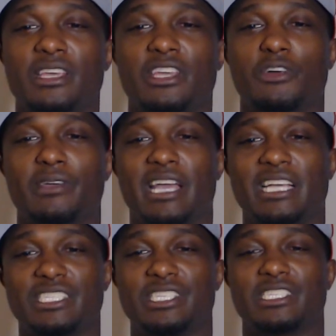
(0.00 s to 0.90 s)
he
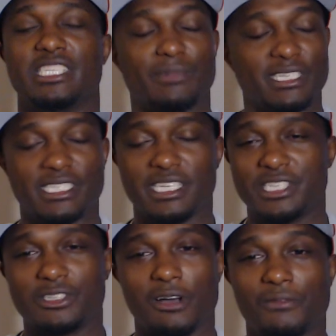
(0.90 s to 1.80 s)
has to just, especially in
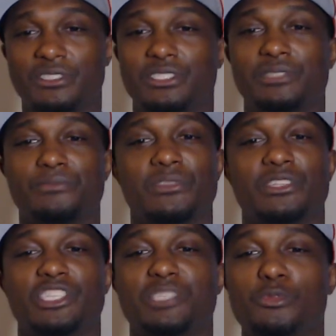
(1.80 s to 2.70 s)
this offense,
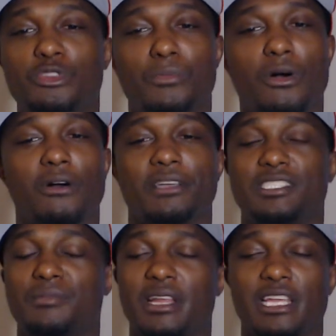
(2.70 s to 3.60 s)
just move the ball, get
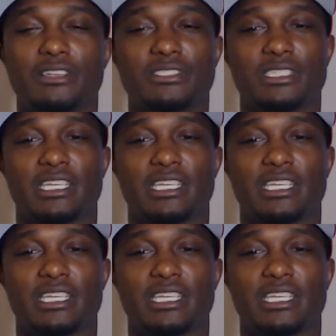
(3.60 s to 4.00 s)
somebody else